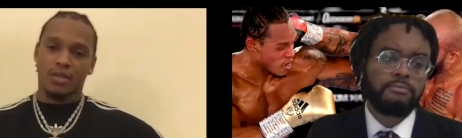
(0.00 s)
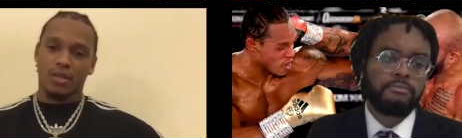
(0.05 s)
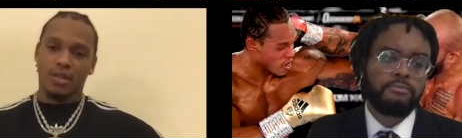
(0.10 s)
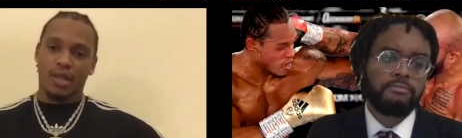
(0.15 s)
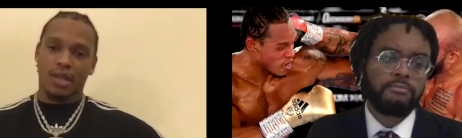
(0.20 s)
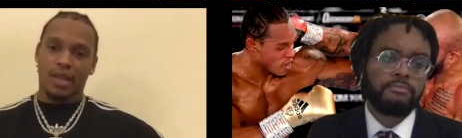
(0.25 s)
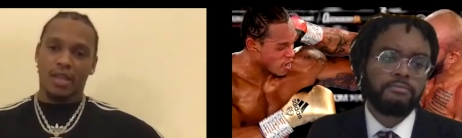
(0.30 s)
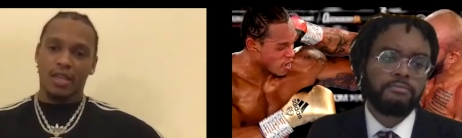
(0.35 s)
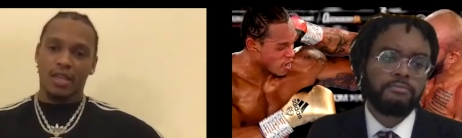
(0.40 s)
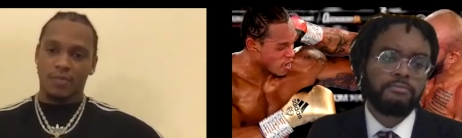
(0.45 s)

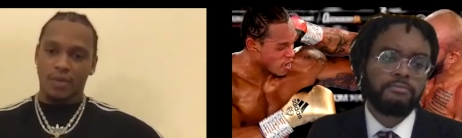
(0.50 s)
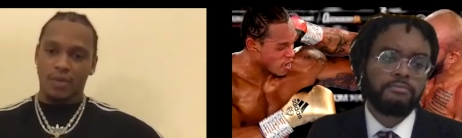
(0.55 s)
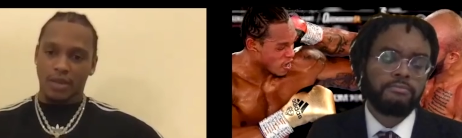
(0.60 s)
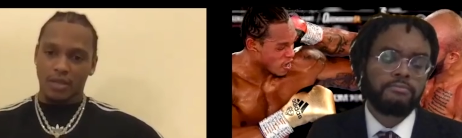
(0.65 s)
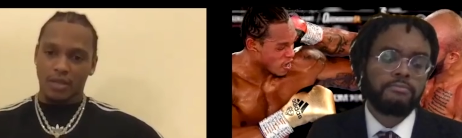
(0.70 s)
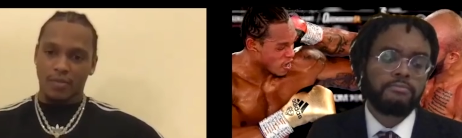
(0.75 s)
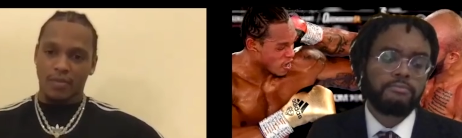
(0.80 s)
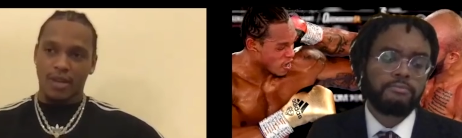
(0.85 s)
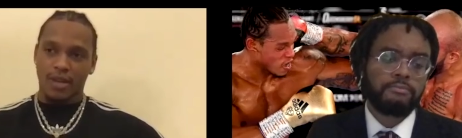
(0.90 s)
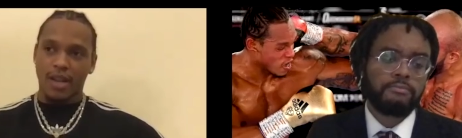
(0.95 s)
Speaker 1: aspect to my
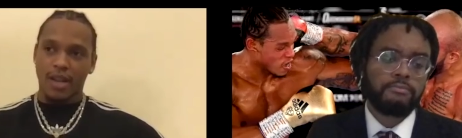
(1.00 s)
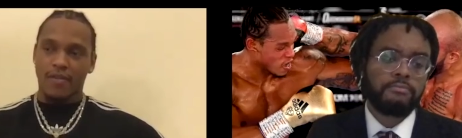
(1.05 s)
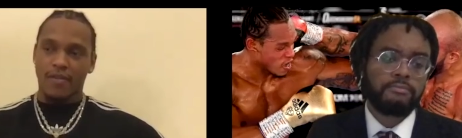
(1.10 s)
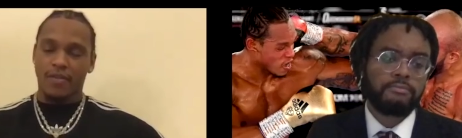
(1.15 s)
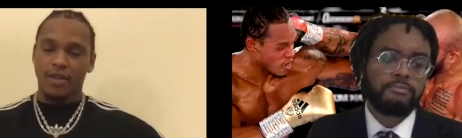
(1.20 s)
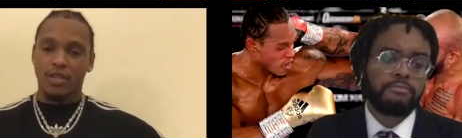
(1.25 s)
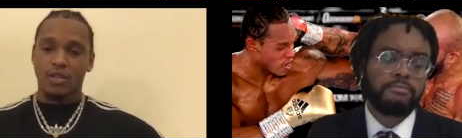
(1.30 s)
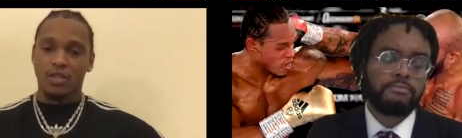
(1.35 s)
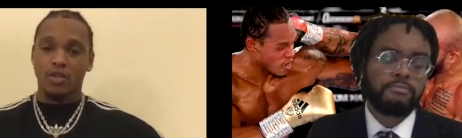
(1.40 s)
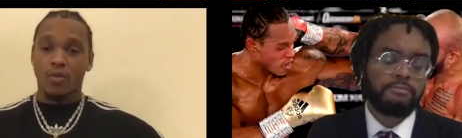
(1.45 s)
life, and it's
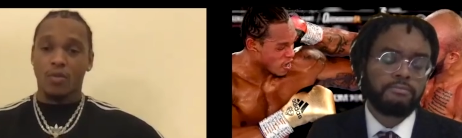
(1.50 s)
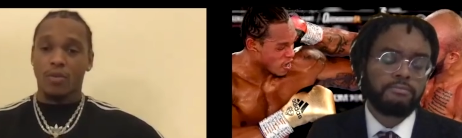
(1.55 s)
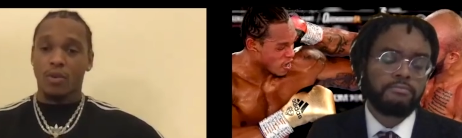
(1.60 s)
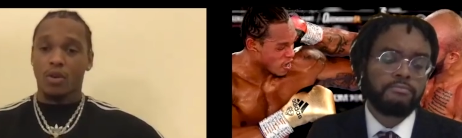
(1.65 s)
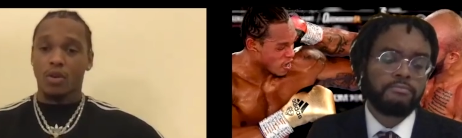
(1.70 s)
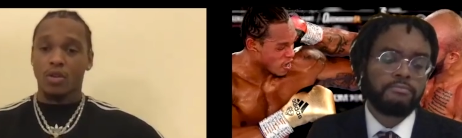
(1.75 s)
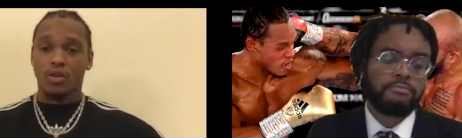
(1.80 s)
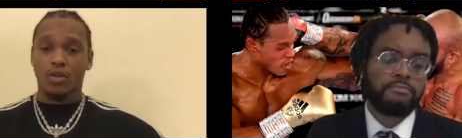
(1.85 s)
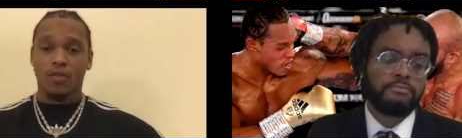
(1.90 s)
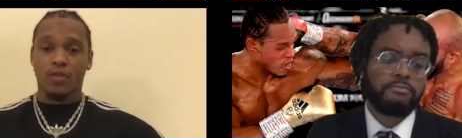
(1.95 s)
not because
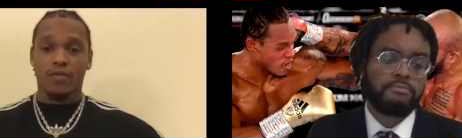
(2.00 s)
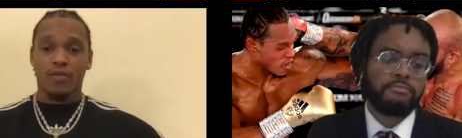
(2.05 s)
of